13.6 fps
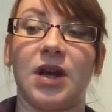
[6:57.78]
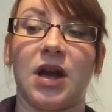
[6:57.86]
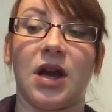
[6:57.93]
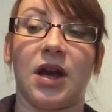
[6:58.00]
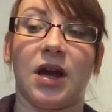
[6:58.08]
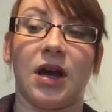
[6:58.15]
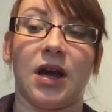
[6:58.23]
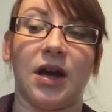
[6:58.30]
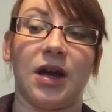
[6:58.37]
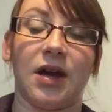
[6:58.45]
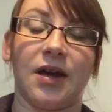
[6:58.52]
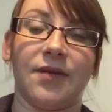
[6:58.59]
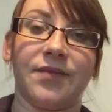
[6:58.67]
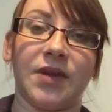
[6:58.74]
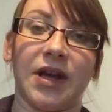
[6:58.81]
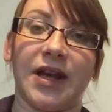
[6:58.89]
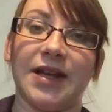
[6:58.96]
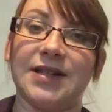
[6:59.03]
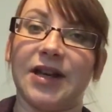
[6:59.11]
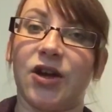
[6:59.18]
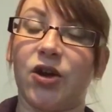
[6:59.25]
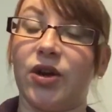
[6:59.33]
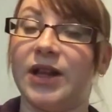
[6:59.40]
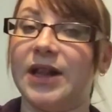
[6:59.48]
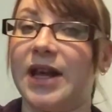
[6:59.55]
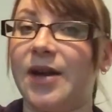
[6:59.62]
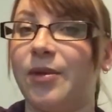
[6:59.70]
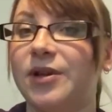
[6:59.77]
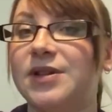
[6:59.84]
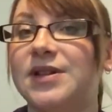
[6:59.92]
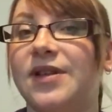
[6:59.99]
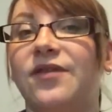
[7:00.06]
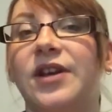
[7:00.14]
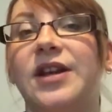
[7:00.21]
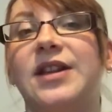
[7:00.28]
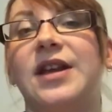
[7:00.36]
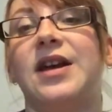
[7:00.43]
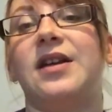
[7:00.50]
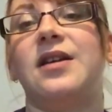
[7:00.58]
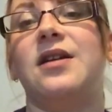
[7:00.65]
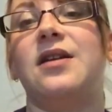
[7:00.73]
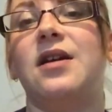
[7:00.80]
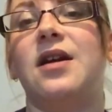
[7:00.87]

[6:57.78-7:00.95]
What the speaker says: I guess like early labor and stuff like that,